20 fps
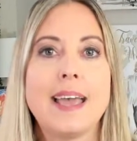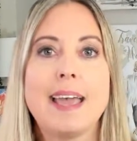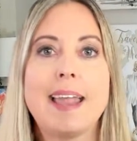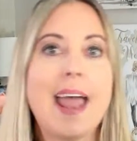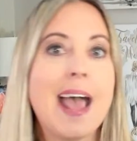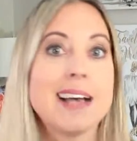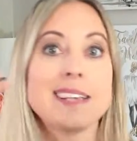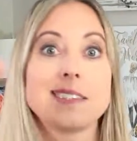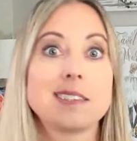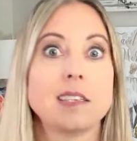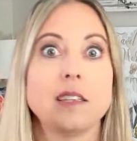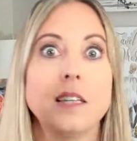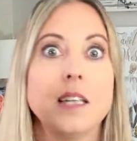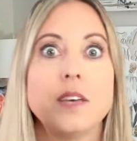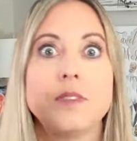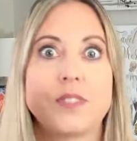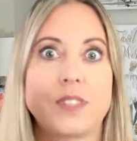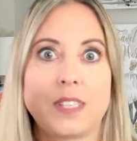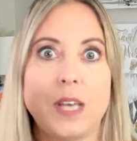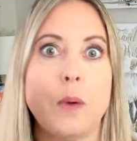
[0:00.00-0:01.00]
It has to
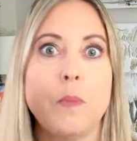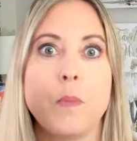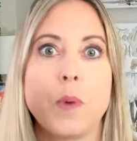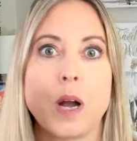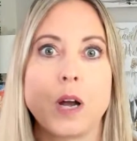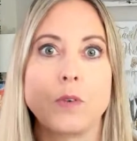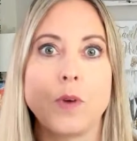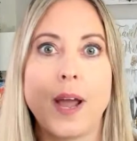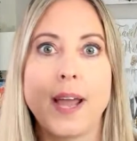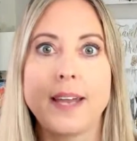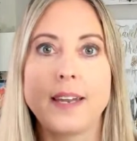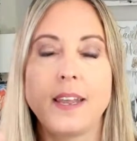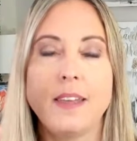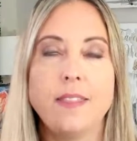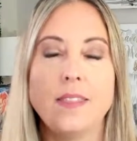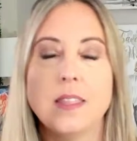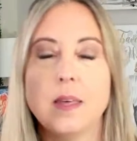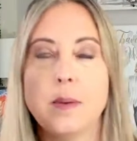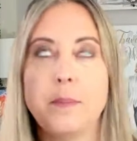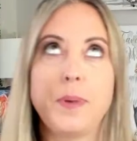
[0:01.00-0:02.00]
live somewhere, right,
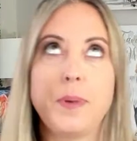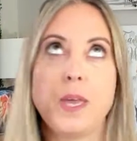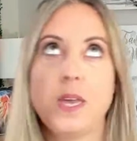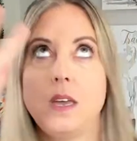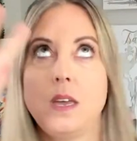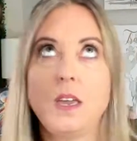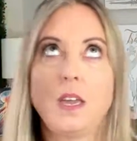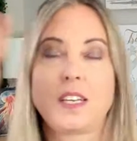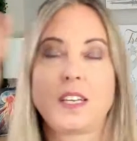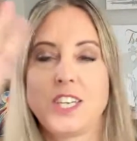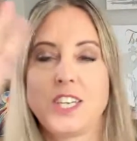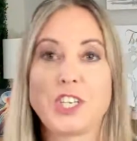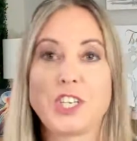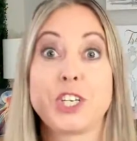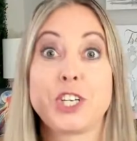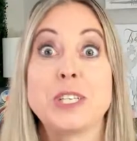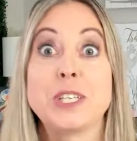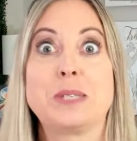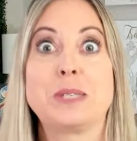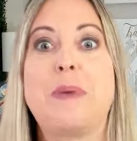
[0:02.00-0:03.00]
in the big
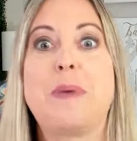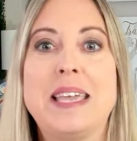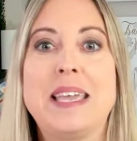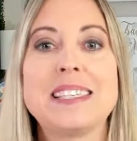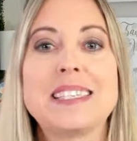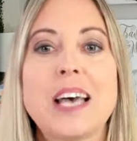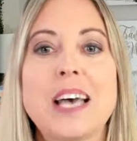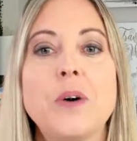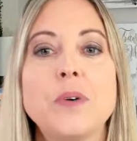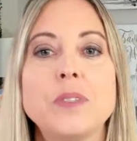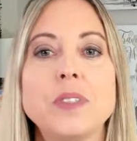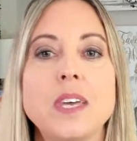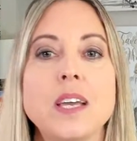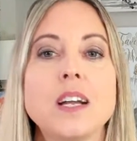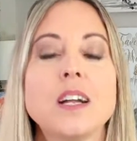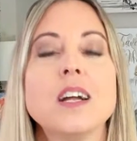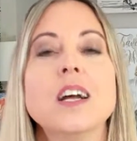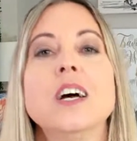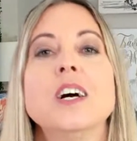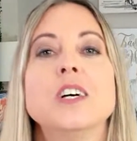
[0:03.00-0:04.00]
digital space out
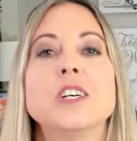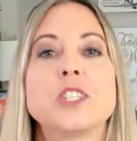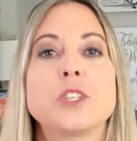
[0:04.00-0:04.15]
there.